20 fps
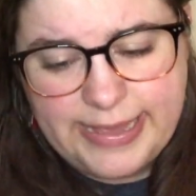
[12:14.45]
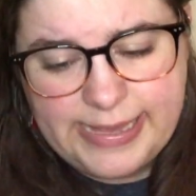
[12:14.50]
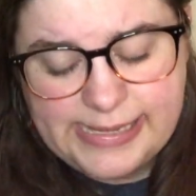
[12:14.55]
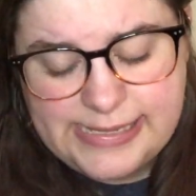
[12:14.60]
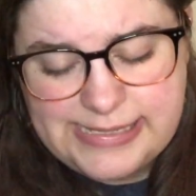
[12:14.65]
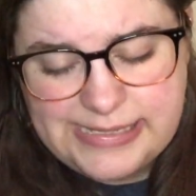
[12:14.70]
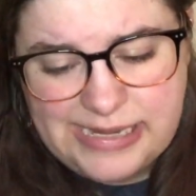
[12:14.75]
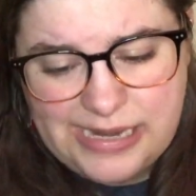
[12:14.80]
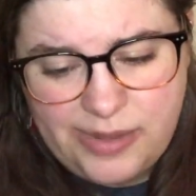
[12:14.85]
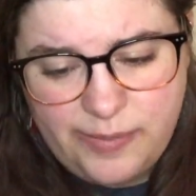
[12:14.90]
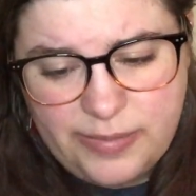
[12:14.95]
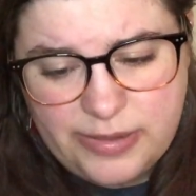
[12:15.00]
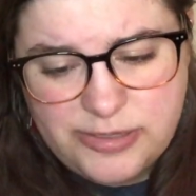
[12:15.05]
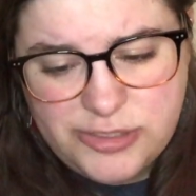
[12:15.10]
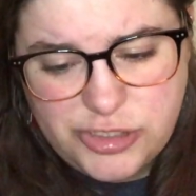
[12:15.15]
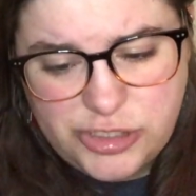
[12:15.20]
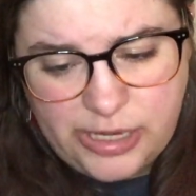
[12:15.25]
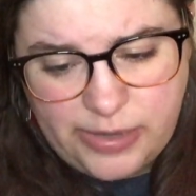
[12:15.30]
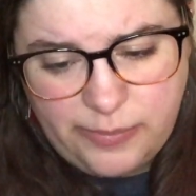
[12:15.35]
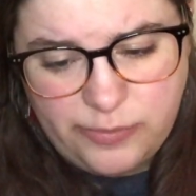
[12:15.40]
His name
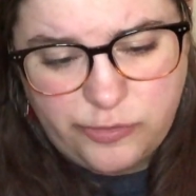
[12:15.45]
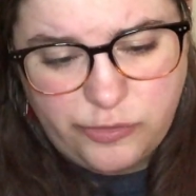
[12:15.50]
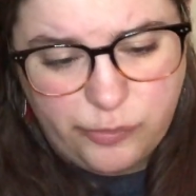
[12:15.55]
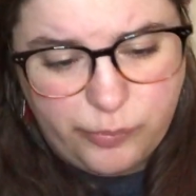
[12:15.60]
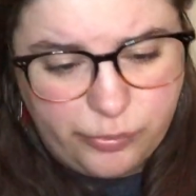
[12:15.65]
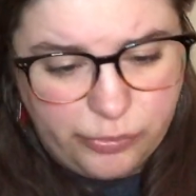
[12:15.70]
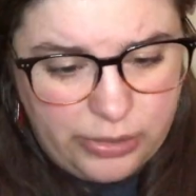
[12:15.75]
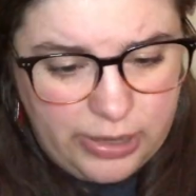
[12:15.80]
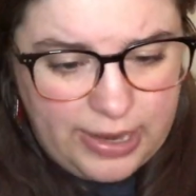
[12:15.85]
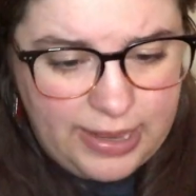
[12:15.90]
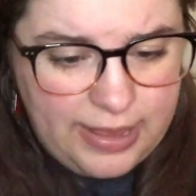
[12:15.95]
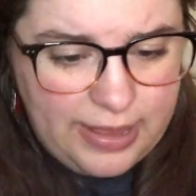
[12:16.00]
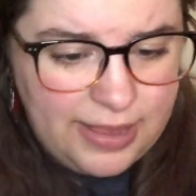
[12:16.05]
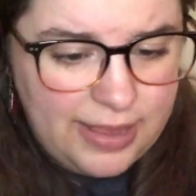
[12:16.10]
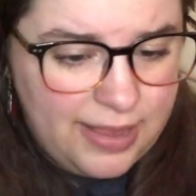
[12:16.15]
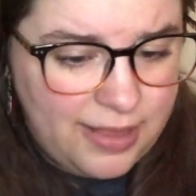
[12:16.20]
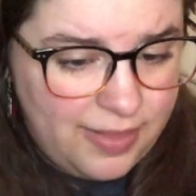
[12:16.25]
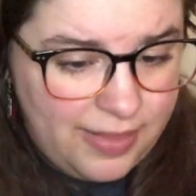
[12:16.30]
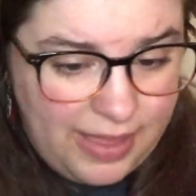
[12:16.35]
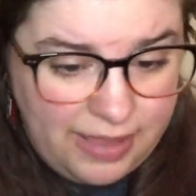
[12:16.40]
is James Dupree.
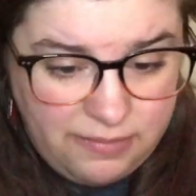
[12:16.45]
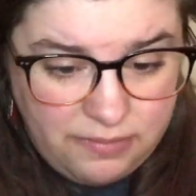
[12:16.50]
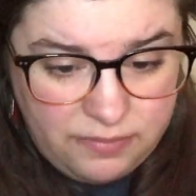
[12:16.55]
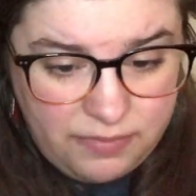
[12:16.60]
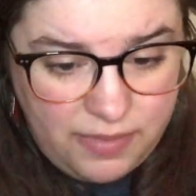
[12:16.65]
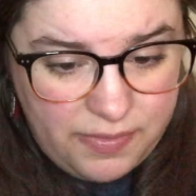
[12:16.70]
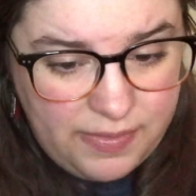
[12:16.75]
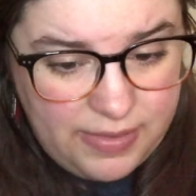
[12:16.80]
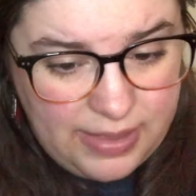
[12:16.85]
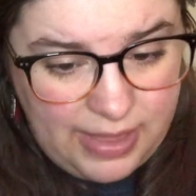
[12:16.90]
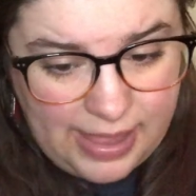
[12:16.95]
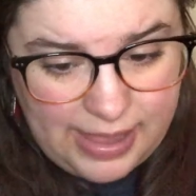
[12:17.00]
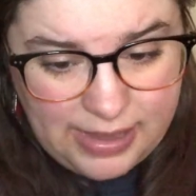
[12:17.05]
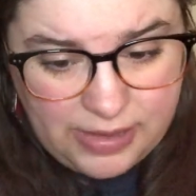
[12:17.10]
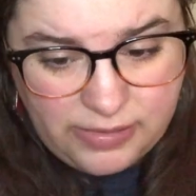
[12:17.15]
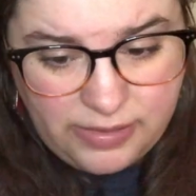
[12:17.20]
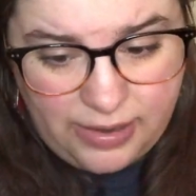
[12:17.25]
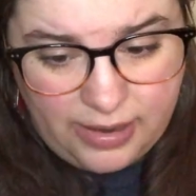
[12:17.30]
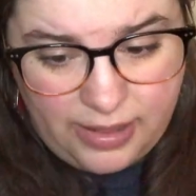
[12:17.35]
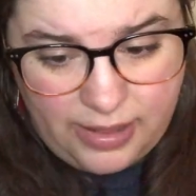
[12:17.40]
They haven't found the guy
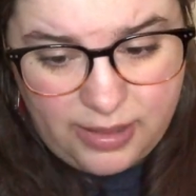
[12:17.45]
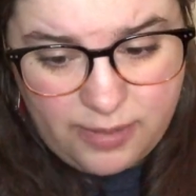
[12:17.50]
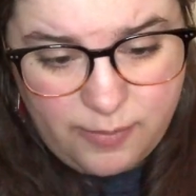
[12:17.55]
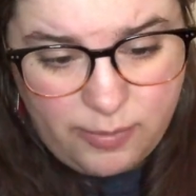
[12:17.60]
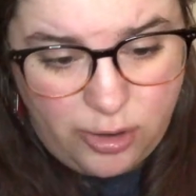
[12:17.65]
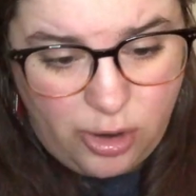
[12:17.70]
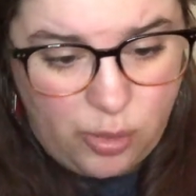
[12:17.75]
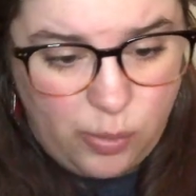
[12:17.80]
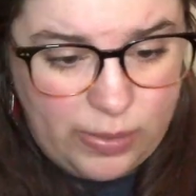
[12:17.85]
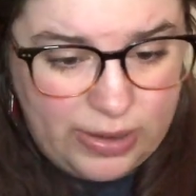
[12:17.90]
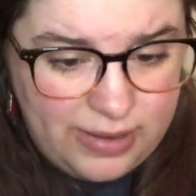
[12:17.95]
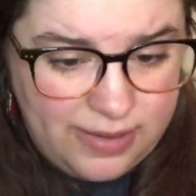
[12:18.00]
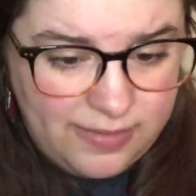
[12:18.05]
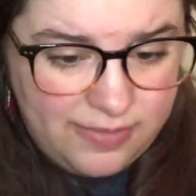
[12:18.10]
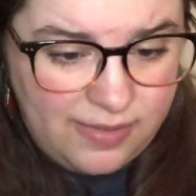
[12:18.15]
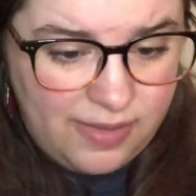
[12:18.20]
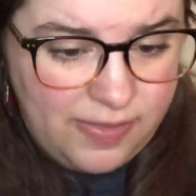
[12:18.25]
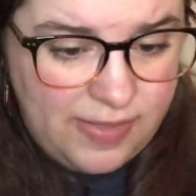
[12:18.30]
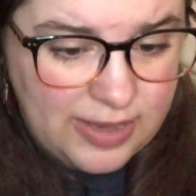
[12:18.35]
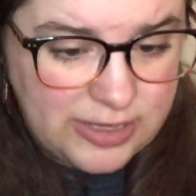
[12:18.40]
who did it, but a
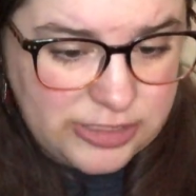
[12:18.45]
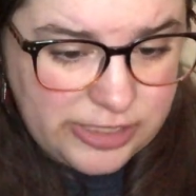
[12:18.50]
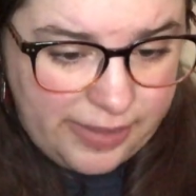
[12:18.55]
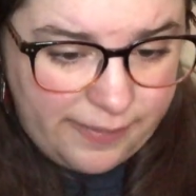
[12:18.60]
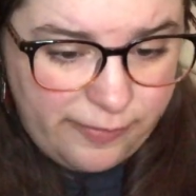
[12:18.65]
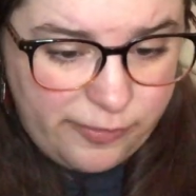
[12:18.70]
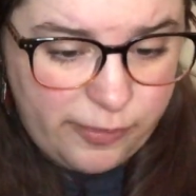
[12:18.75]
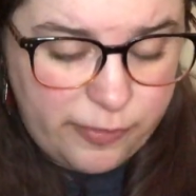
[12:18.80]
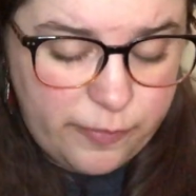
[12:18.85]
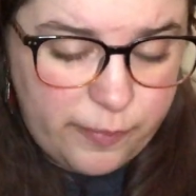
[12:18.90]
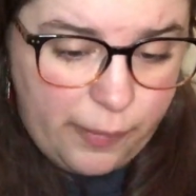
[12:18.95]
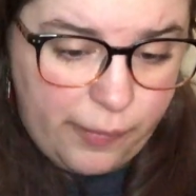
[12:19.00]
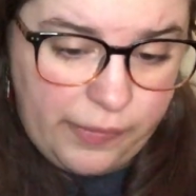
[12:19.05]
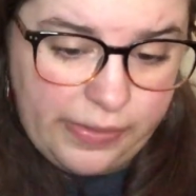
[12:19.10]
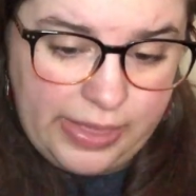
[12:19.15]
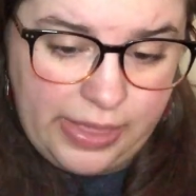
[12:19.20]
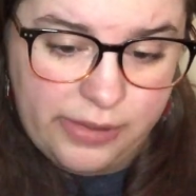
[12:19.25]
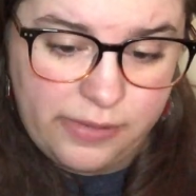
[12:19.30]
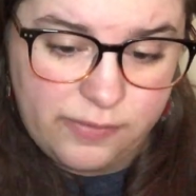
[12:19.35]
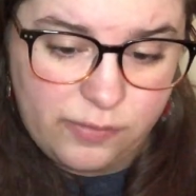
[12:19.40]
witness said that James was
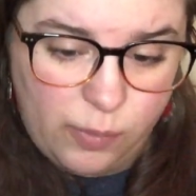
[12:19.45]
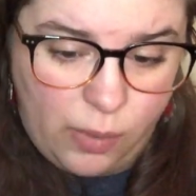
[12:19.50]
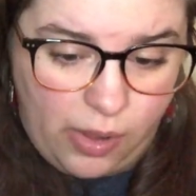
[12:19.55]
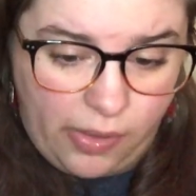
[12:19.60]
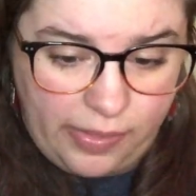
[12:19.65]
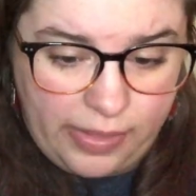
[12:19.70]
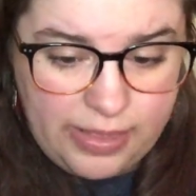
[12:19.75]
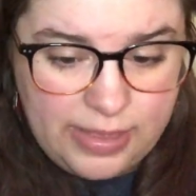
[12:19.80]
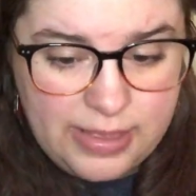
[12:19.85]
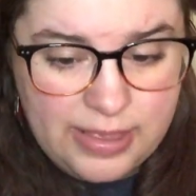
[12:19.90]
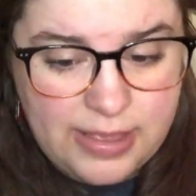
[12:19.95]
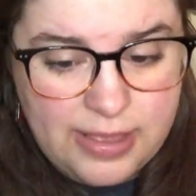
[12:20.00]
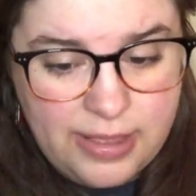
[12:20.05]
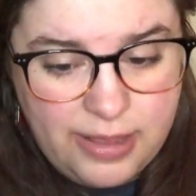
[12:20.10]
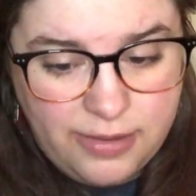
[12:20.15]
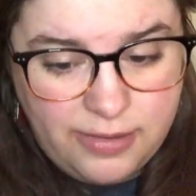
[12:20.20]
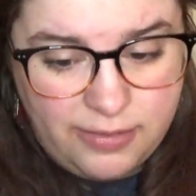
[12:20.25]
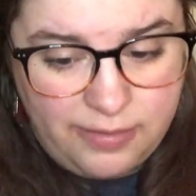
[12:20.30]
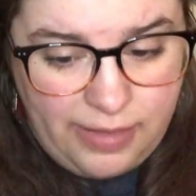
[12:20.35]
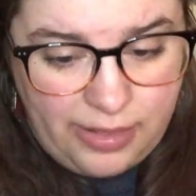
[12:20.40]
pulling out his wallet
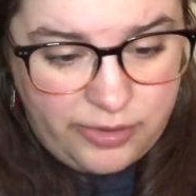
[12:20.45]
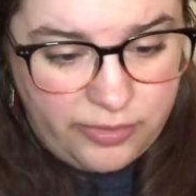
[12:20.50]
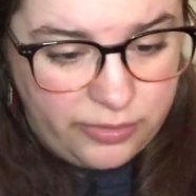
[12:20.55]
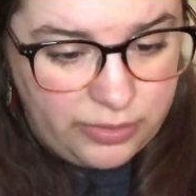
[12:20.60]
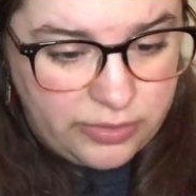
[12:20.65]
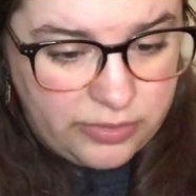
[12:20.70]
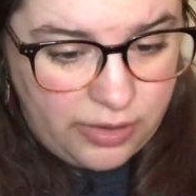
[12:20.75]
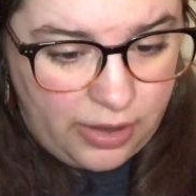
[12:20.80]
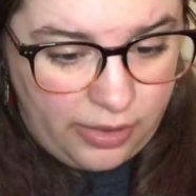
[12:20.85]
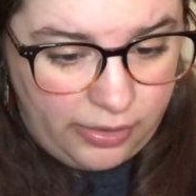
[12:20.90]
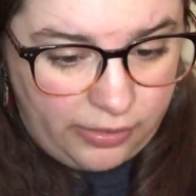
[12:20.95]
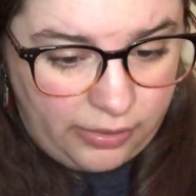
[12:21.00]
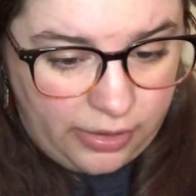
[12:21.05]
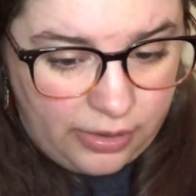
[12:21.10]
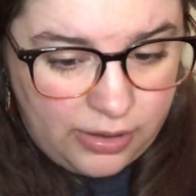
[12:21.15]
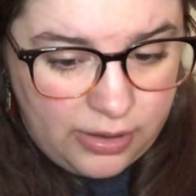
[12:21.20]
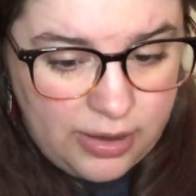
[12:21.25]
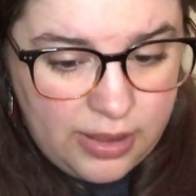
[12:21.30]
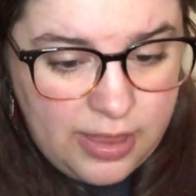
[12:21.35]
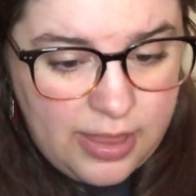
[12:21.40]
to lend her a
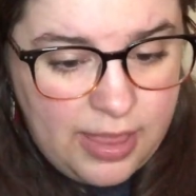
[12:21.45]
dollar,